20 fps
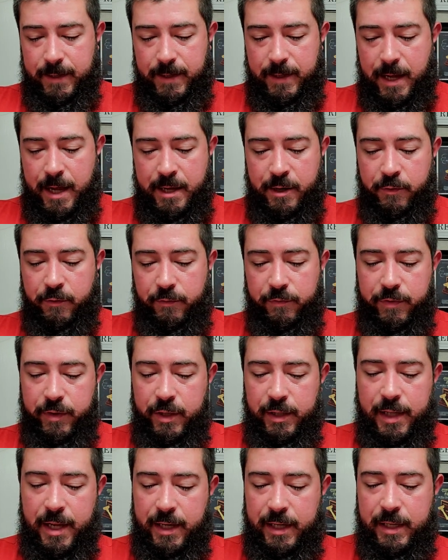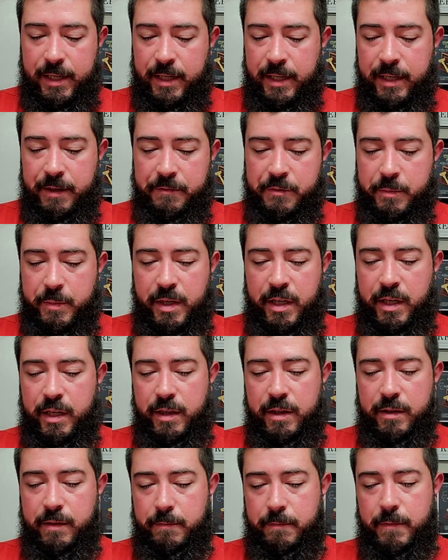I don't feel like it gives me
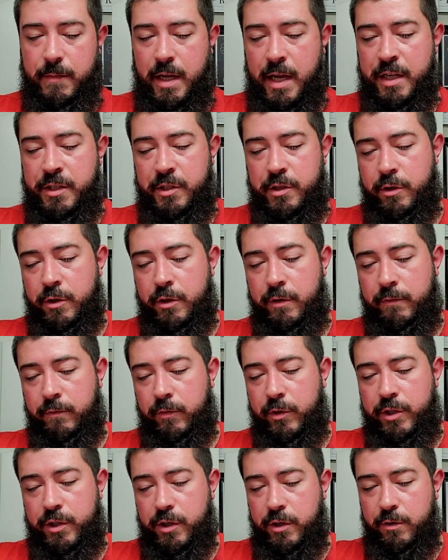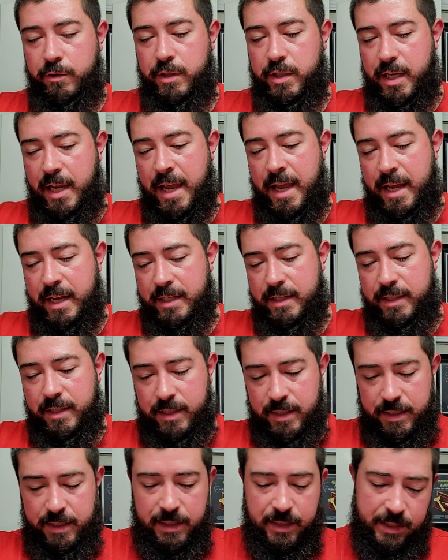as good of results
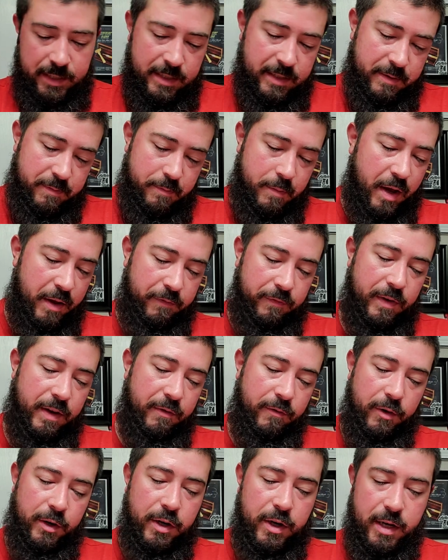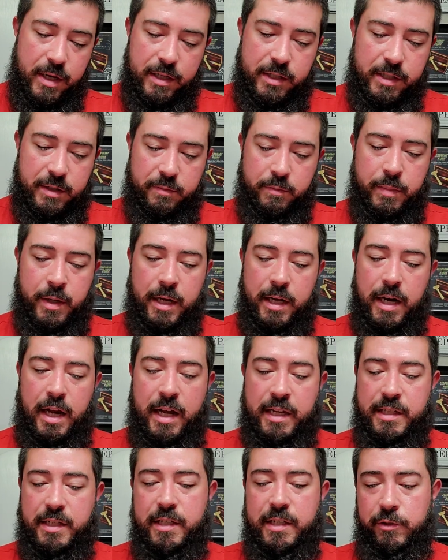as my favorite knots, but I
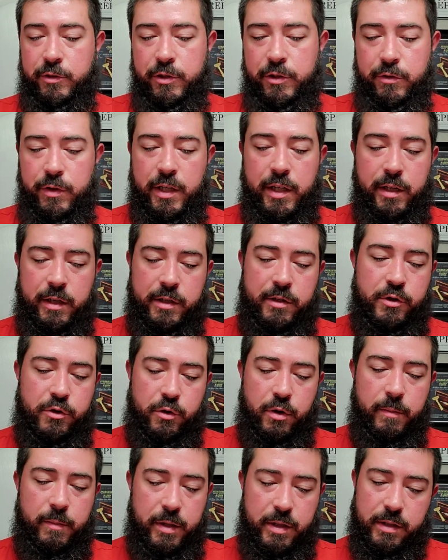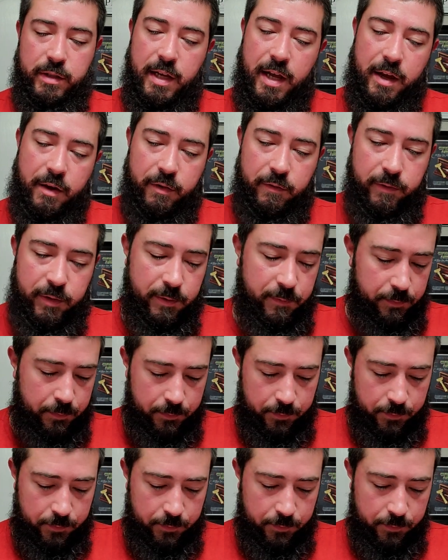still do get enjoyment out of it.